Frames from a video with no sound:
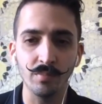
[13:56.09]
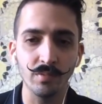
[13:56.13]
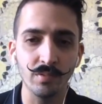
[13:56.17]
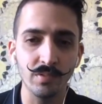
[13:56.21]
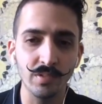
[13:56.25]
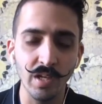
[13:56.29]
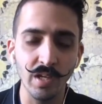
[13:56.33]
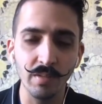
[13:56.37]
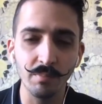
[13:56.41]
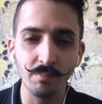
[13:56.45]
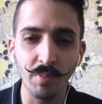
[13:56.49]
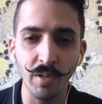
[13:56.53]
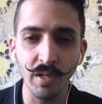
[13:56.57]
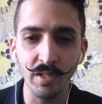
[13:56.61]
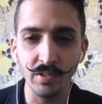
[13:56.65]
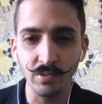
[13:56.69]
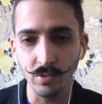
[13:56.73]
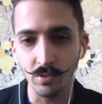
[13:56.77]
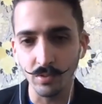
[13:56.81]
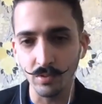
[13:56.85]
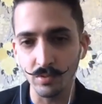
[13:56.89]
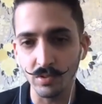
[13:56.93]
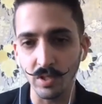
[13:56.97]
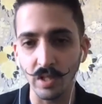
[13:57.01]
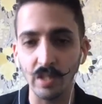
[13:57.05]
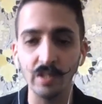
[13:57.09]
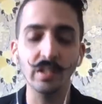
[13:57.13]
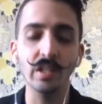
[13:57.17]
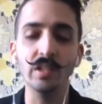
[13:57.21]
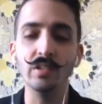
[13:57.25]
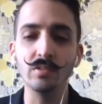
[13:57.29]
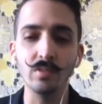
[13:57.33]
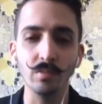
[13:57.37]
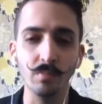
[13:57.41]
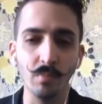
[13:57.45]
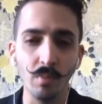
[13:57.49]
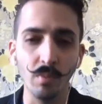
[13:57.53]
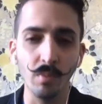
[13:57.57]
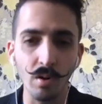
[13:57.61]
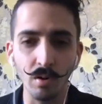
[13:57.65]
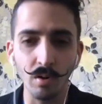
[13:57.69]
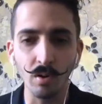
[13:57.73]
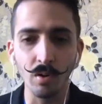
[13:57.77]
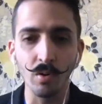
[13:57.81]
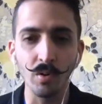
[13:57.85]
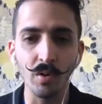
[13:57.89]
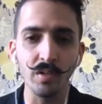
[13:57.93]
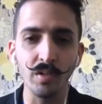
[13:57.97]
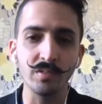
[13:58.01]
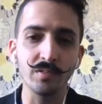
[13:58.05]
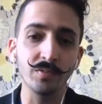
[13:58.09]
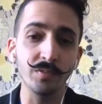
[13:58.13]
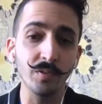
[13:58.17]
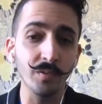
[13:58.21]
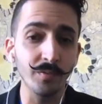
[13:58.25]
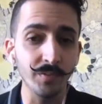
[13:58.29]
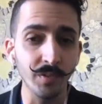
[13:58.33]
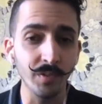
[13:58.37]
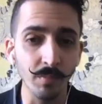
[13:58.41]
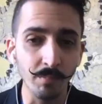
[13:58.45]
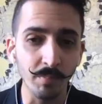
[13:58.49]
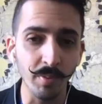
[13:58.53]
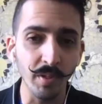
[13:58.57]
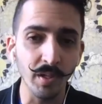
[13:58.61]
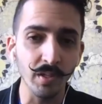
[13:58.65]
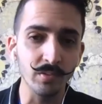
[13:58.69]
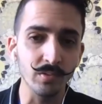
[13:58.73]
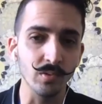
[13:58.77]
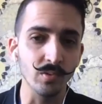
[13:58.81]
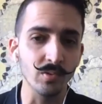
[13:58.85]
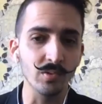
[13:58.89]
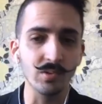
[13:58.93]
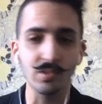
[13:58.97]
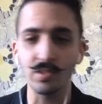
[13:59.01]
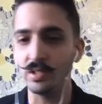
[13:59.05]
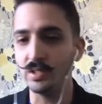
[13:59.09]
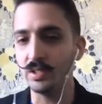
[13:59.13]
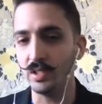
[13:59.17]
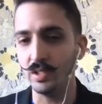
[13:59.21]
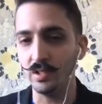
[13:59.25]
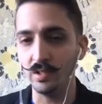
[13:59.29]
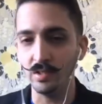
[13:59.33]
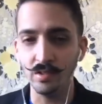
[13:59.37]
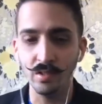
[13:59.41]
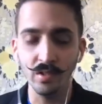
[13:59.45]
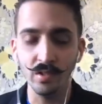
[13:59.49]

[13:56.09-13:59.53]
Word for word: 10 pesos and then tomorrow is 15 pesos and then